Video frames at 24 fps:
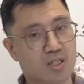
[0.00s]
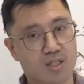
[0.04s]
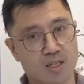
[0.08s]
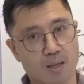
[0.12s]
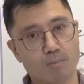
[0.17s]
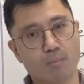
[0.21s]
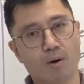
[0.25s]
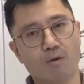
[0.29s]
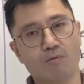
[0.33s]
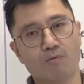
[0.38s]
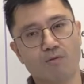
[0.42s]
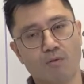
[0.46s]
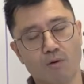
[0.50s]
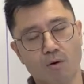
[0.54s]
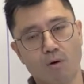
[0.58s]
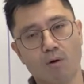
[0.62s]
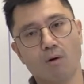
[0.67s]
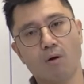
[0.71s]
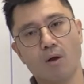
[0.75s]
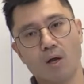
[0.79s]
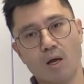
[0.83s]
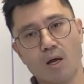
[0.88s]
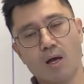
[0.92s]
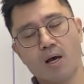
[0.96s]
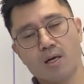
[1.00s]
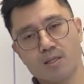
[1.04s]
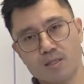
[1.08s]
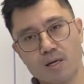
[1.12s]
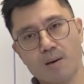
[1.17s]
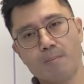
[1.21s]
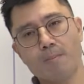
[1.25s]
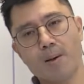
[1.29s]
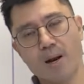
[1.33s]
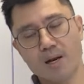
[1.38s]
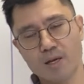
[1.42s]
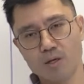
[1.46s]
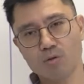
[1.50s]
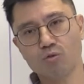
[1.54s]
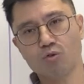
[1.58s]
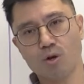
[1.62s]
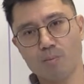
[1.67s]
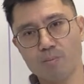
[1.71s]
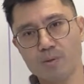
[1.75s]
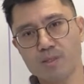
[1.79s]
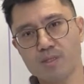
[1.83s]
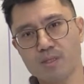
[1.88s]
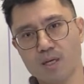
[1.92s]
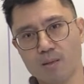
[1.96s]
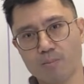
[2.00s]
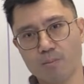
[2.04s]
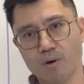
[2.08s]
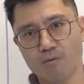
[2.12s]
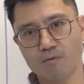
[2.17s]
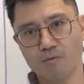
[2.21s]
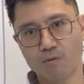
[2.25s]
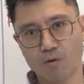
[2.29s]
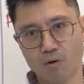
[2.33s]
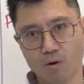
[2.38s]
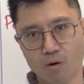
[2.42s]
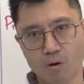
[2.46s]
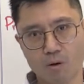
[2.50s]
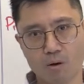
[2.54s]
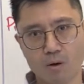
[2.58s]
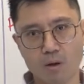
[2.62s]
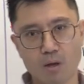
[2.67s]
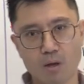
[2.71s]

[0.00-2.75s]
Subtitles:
is Z mod 4. As an abelian group is Z mod 4.